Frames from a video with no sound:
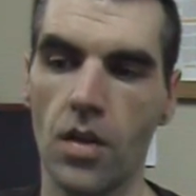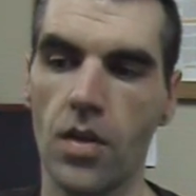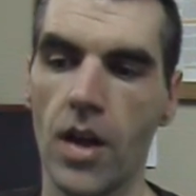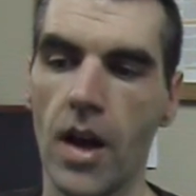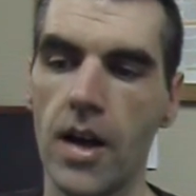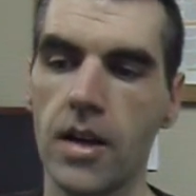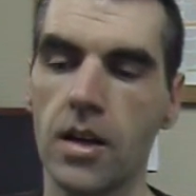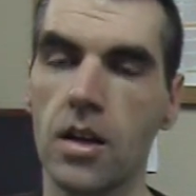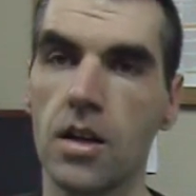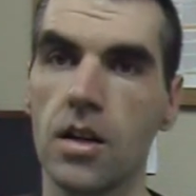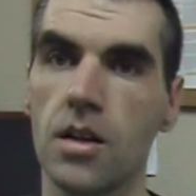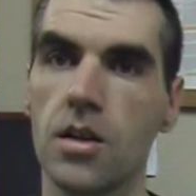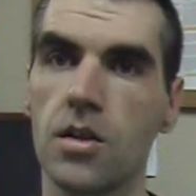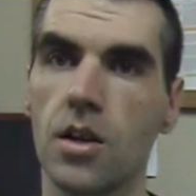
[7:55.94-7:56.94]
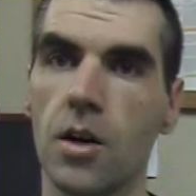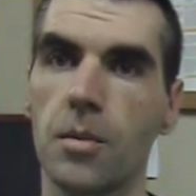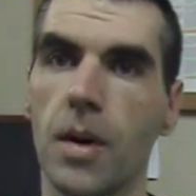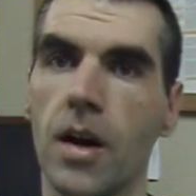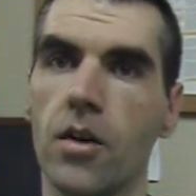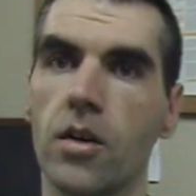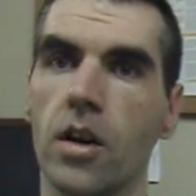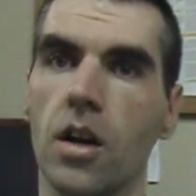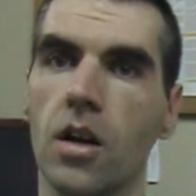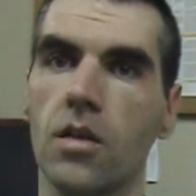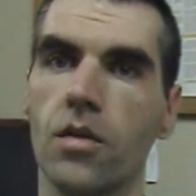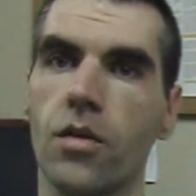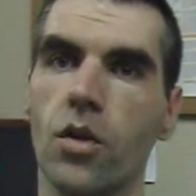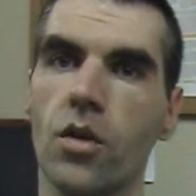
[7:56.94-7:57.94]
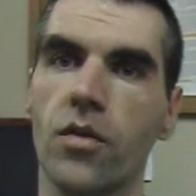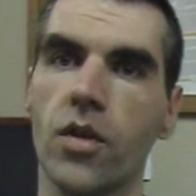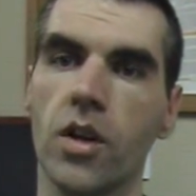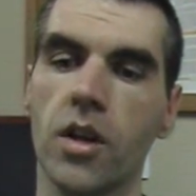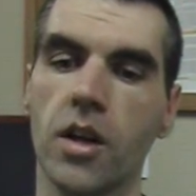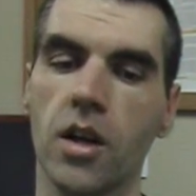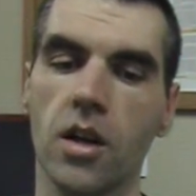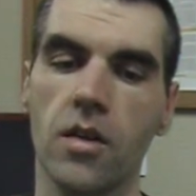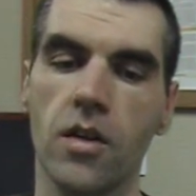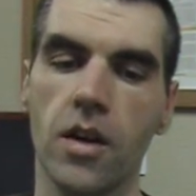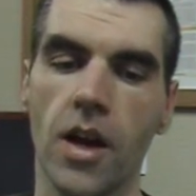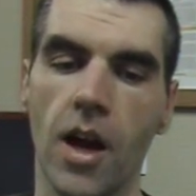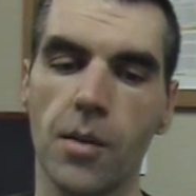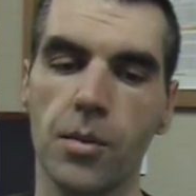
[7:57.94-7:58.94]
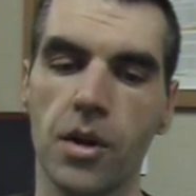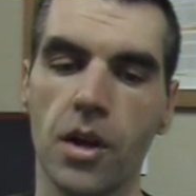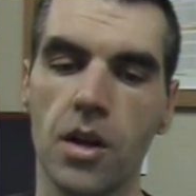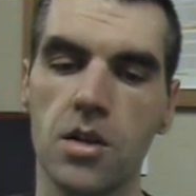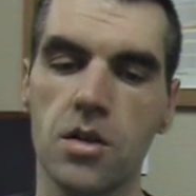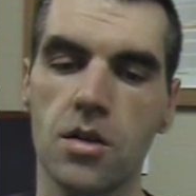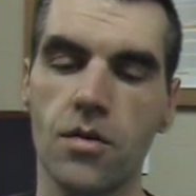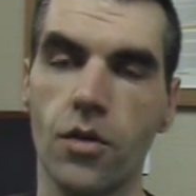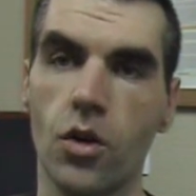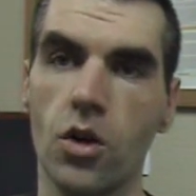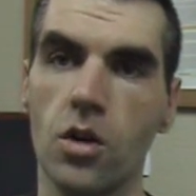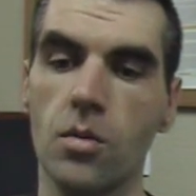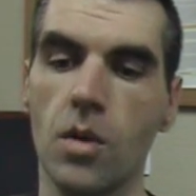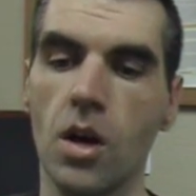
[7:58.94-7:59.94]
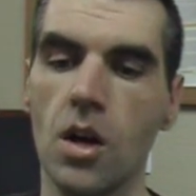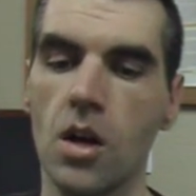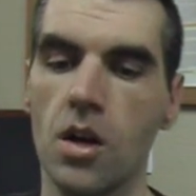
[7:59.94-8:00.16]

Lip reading: That is about it for filling in the application form.